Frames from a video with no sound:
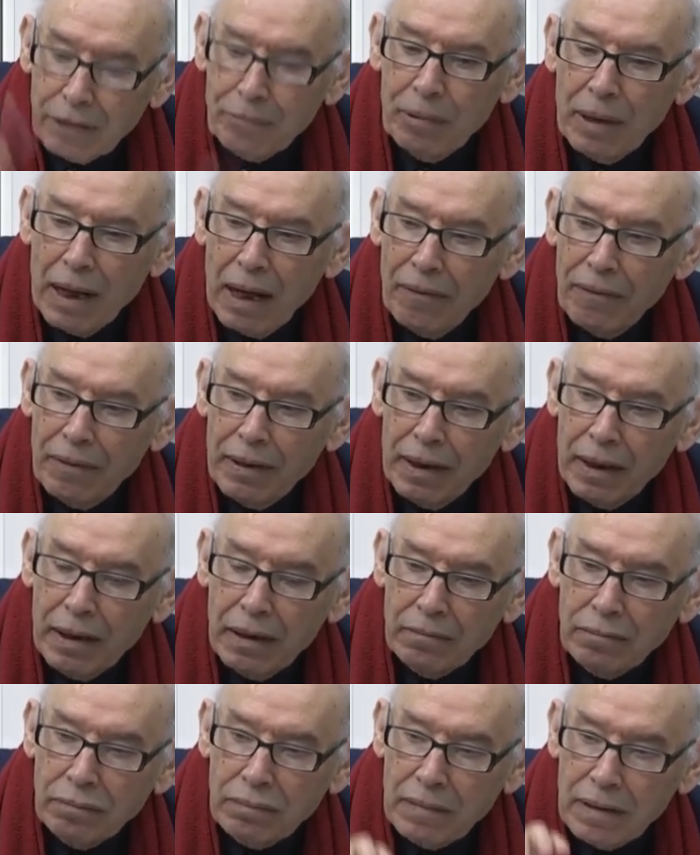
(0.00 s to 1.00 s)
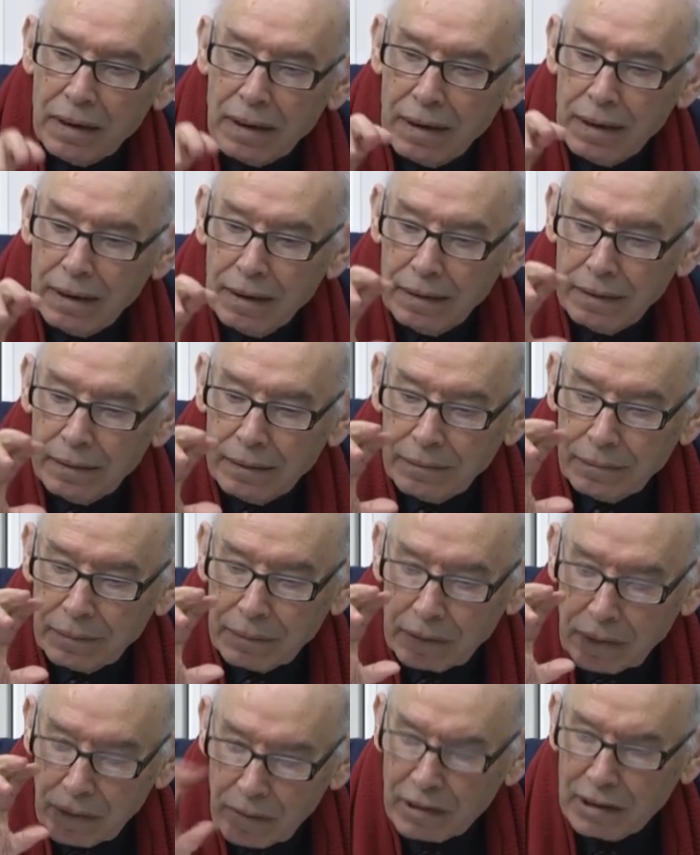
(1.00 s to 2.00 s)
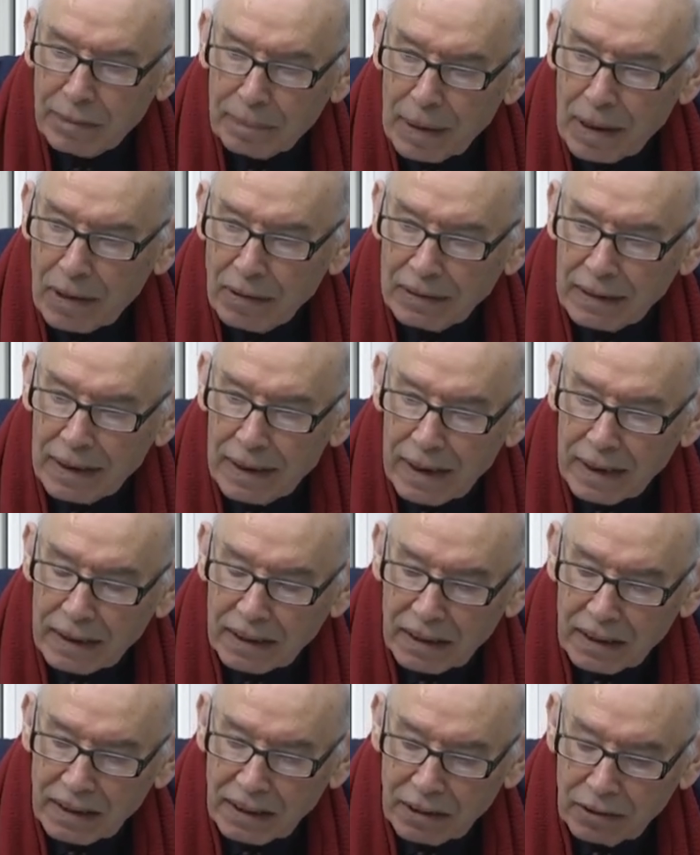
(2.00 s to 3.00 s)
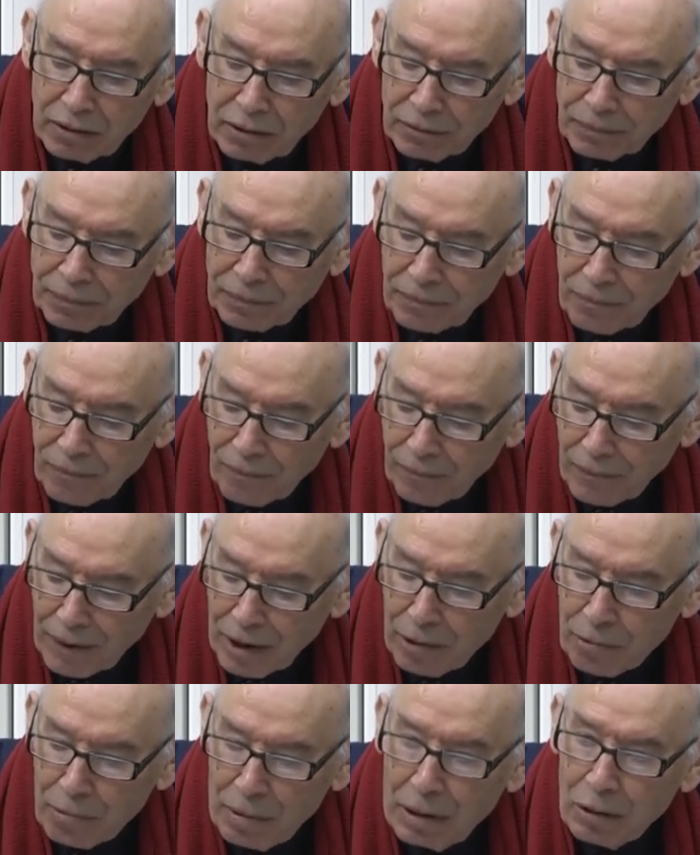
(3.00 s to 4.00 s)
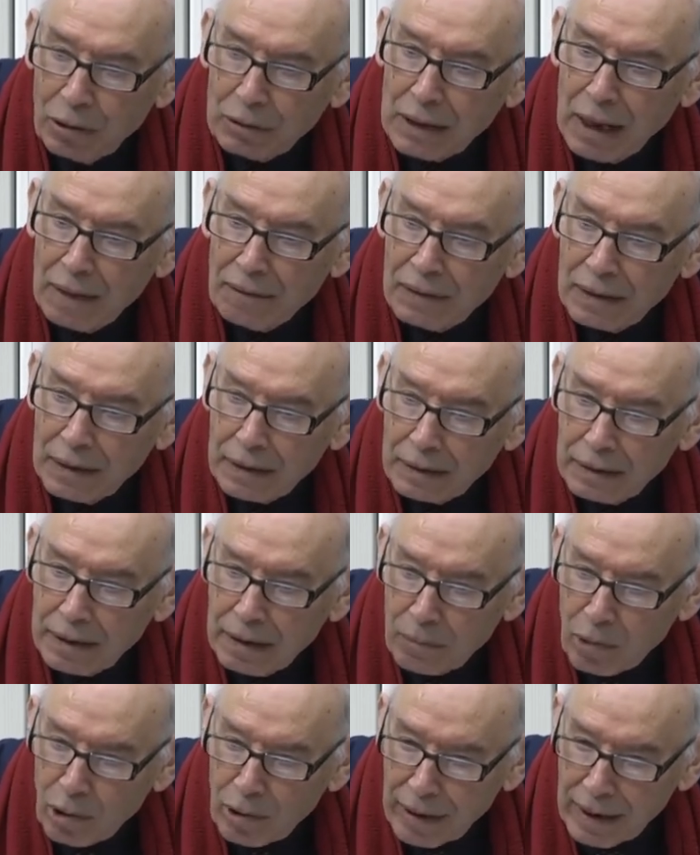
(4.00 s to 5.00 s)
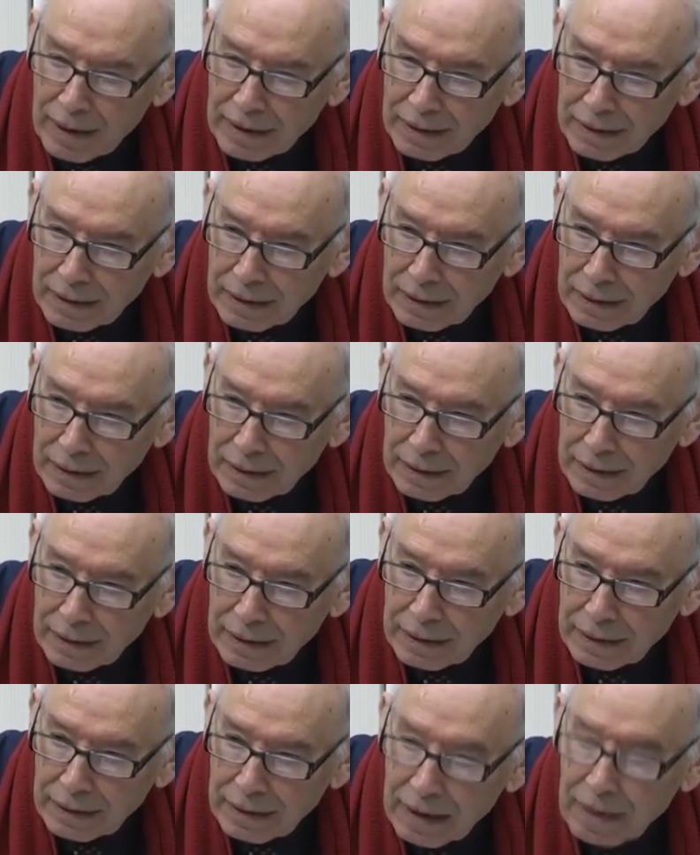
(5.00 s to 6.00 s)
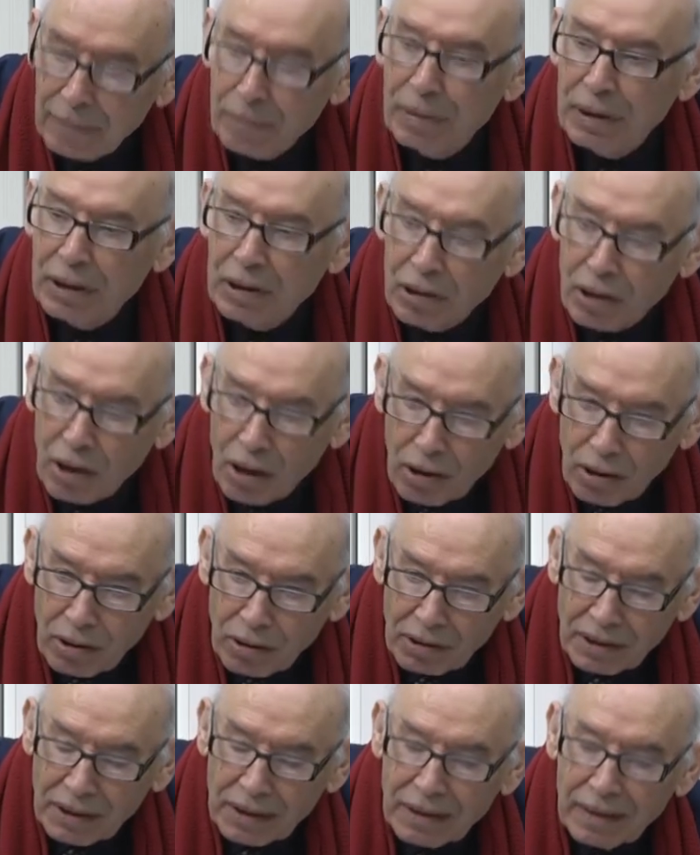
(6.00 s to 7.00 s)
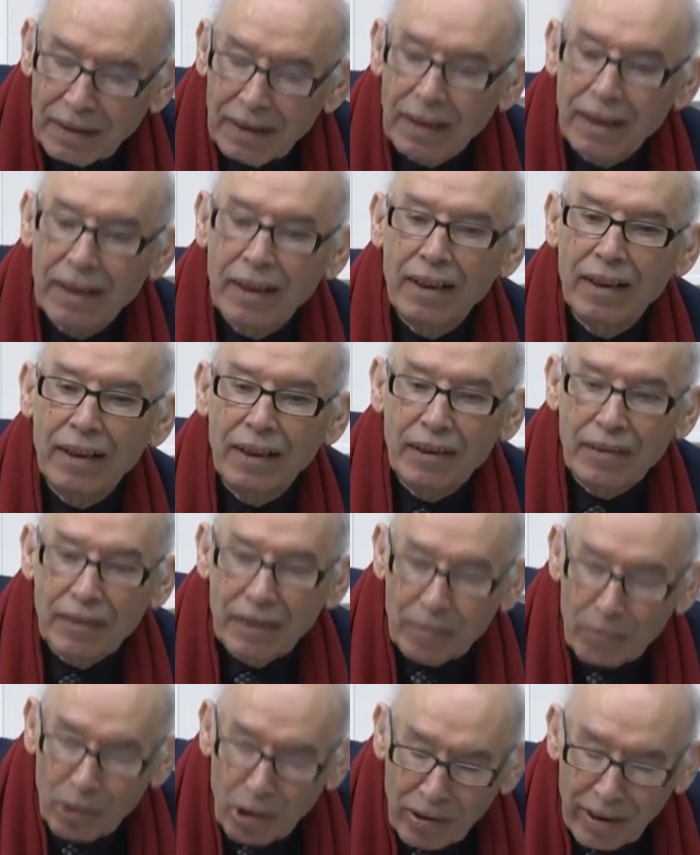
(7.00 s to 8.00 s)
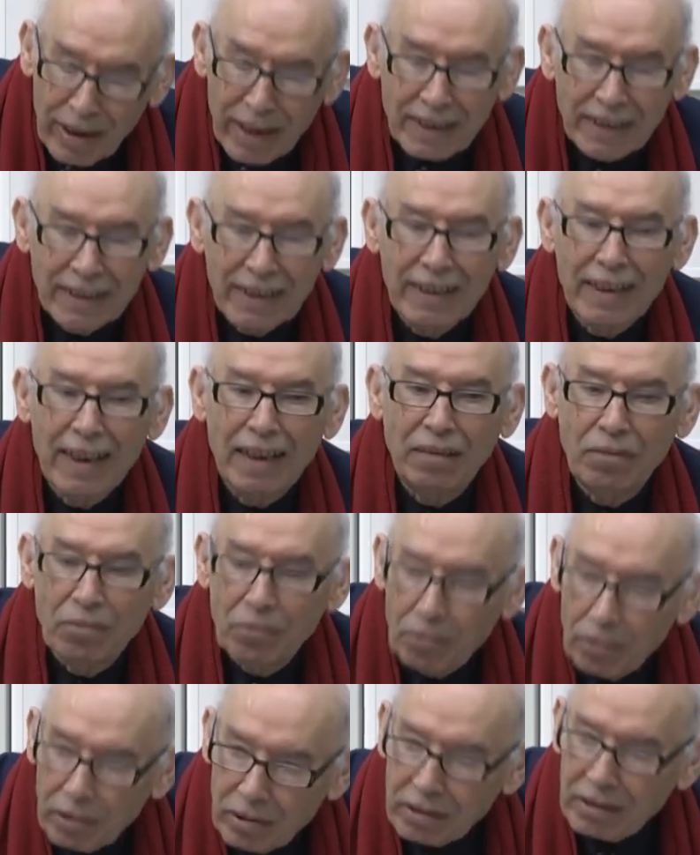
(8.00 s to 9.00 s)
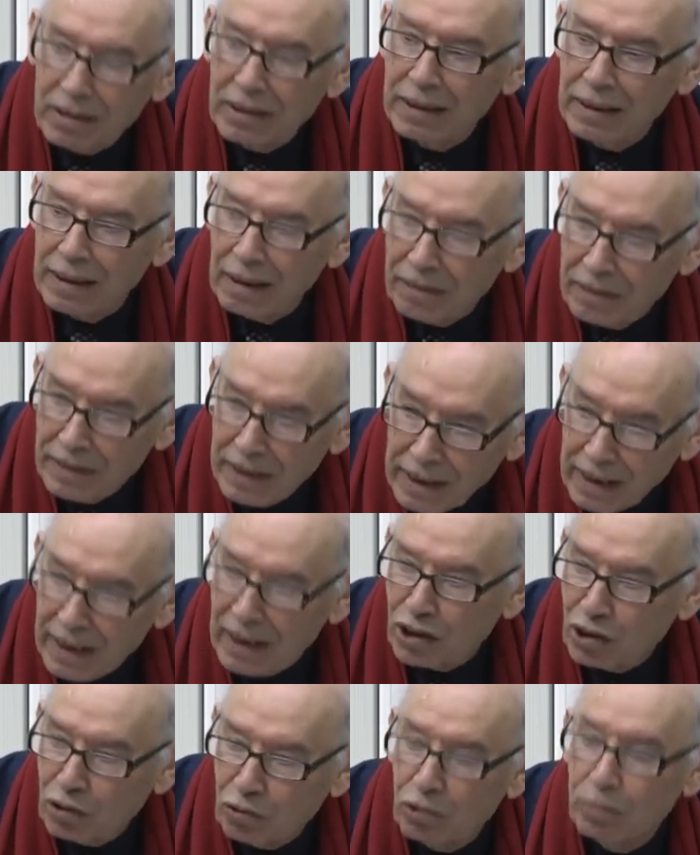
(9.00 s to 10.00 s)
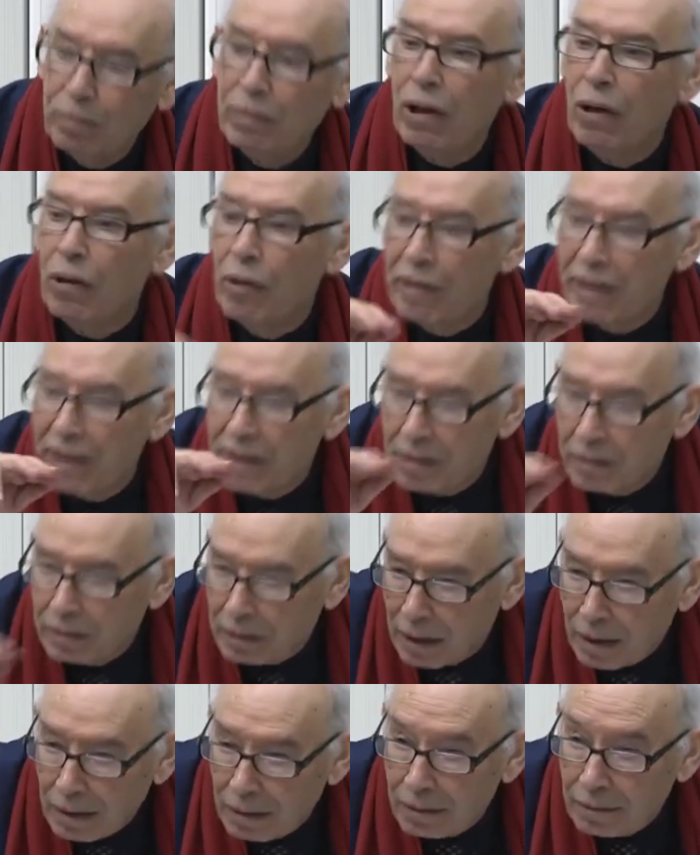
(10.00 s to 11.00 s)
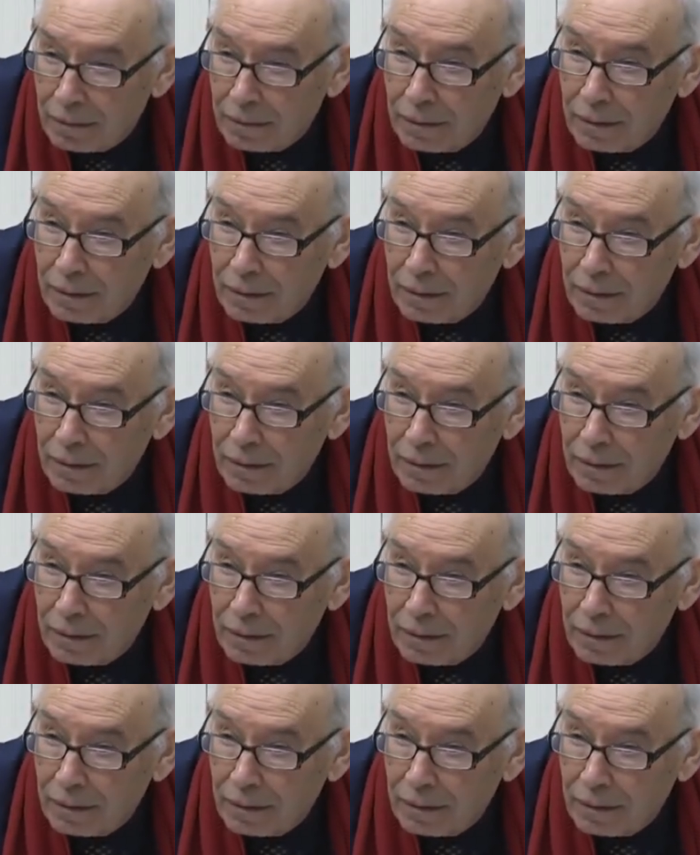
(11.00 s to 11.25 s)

if we have transparent elections, you know, we not have democracy, because democracy that works in Africa should be horizontal.